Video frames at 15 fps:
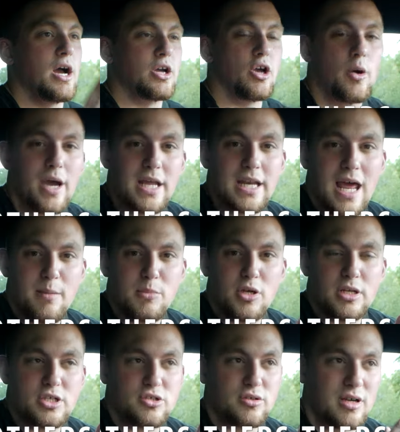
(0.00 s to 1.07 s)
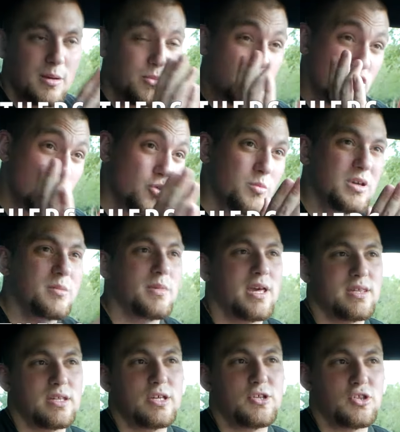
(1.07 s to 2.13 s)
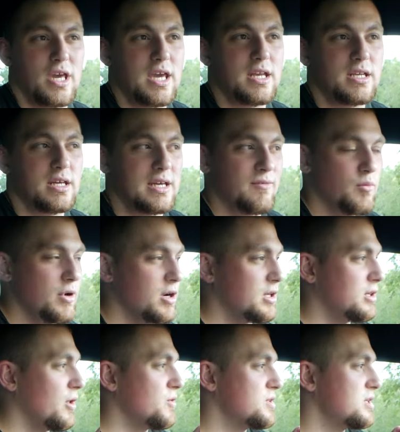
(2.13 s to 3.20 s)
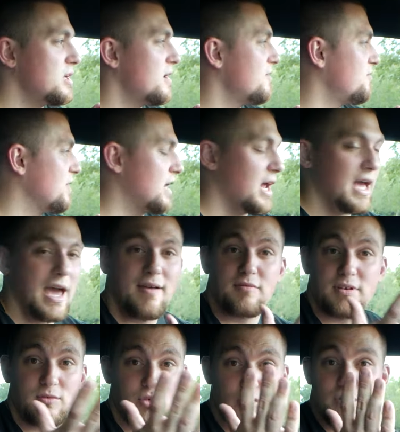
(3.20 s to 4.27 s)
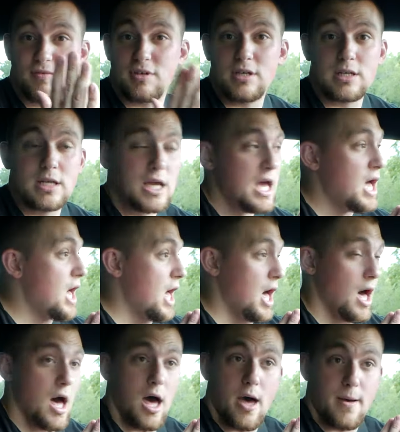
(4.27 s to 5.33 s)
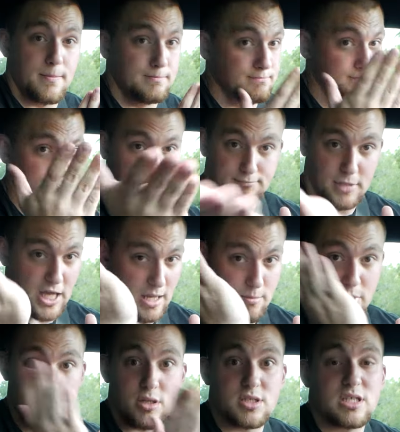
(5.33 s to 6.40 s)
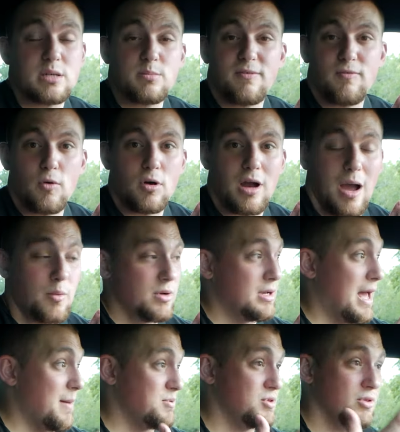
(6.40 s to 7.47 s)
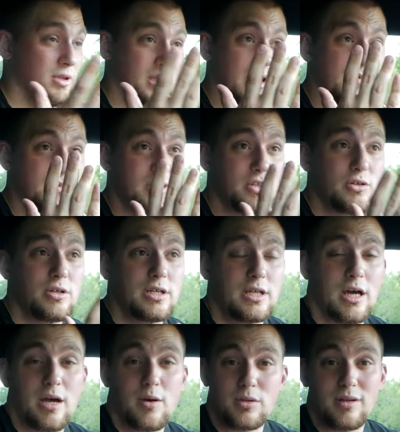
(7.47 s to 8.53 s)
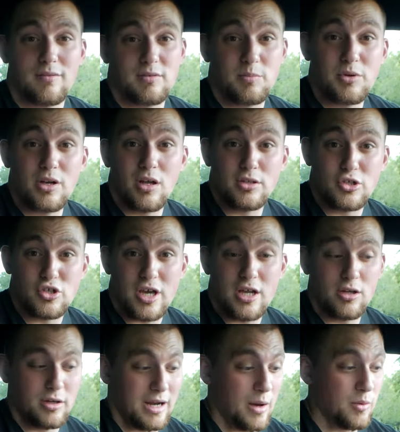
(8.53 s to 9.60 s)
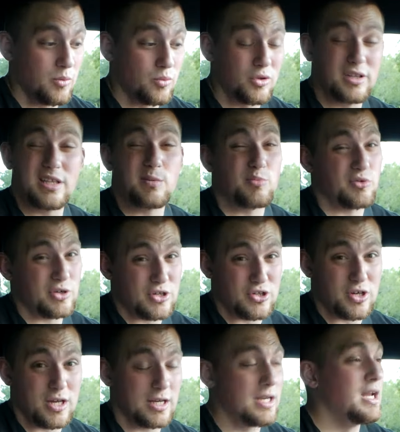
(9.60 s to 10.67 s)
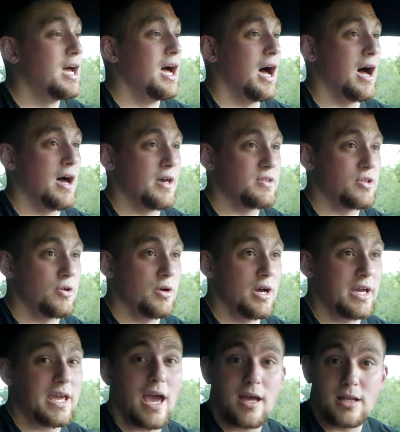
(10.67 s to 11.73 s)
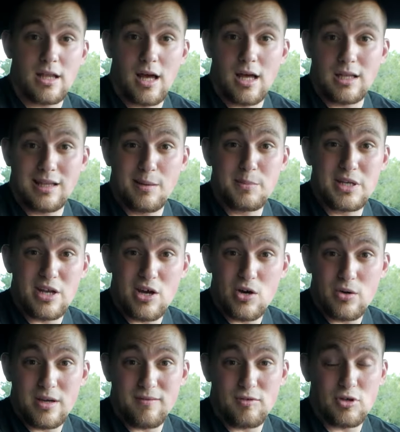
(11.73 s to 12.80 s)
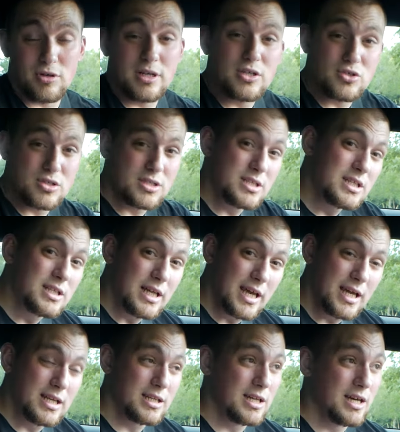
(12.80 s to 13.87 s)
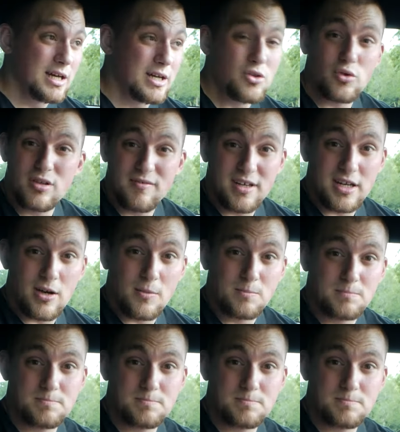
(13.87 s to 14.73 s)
Go ahead and add me on Instagram, shoot me a message, and if we are close enough and I haven't driven A, B, or C before, I would absolutely love to do it. I would love to put it on the channel, and I would really appreciate it. Let me know if you're interested, and enjoy the video.